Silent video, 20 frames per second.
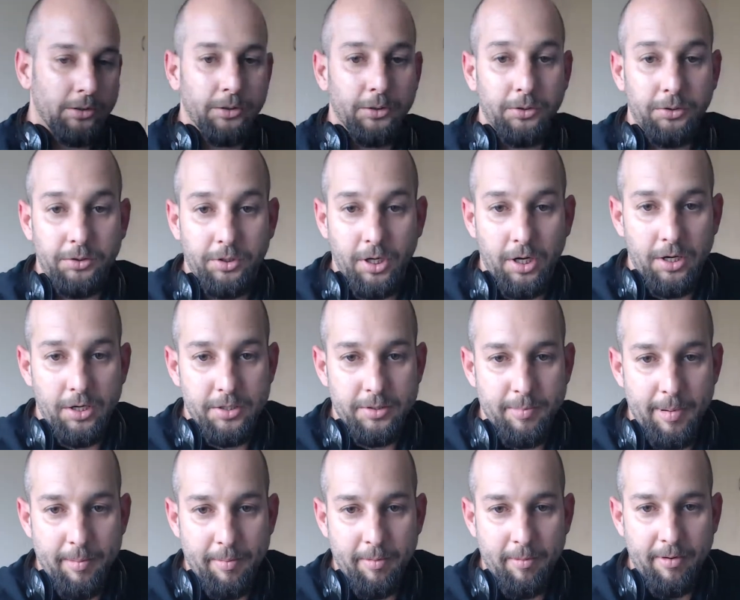Who knows?
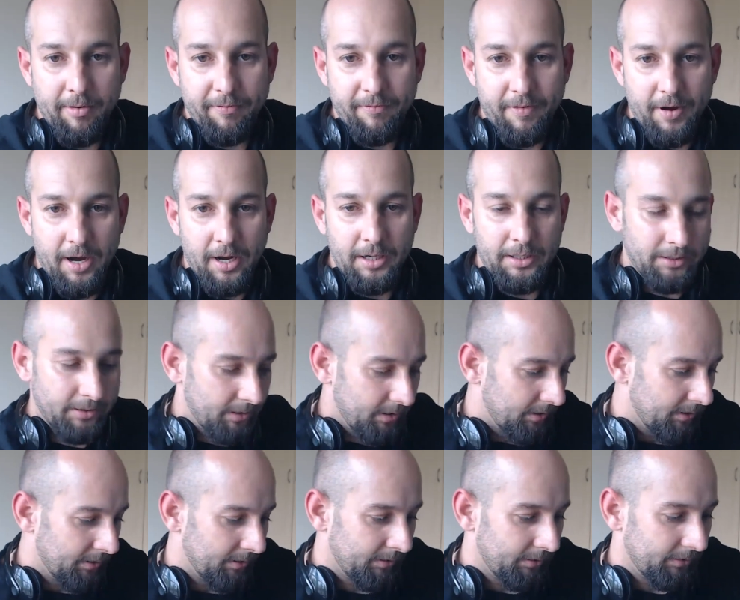Maybe we find
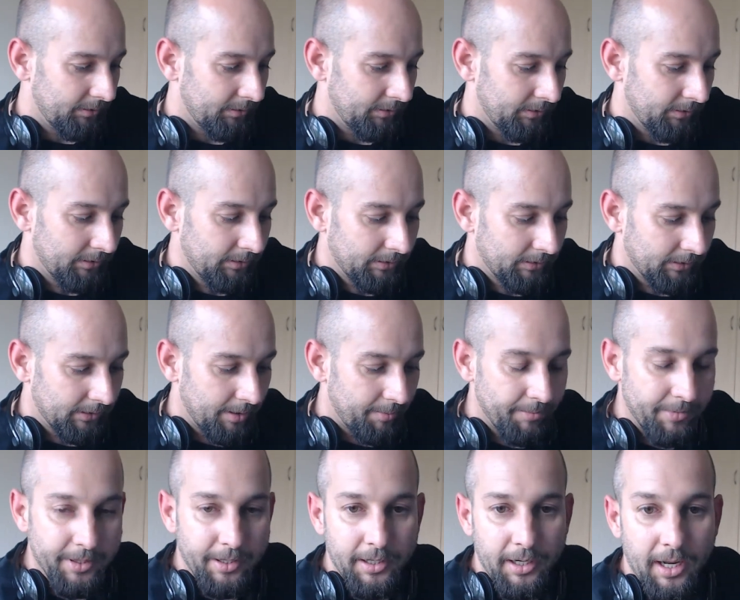
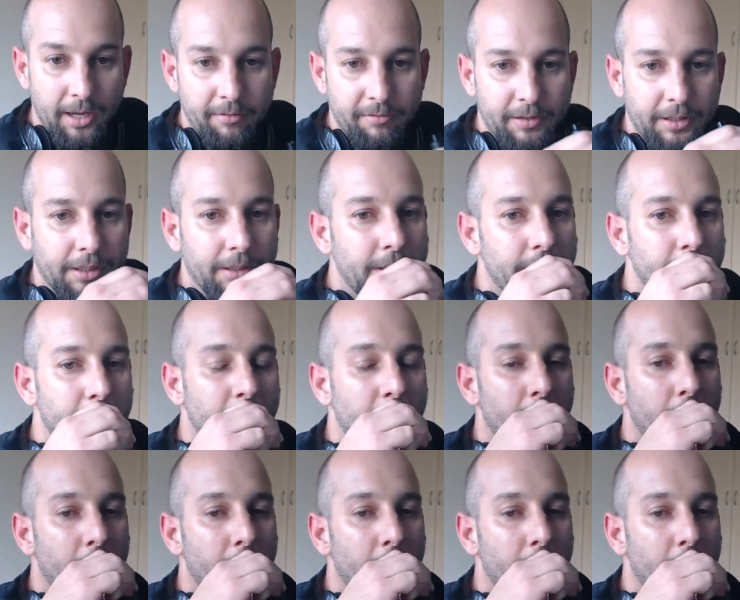something lovely.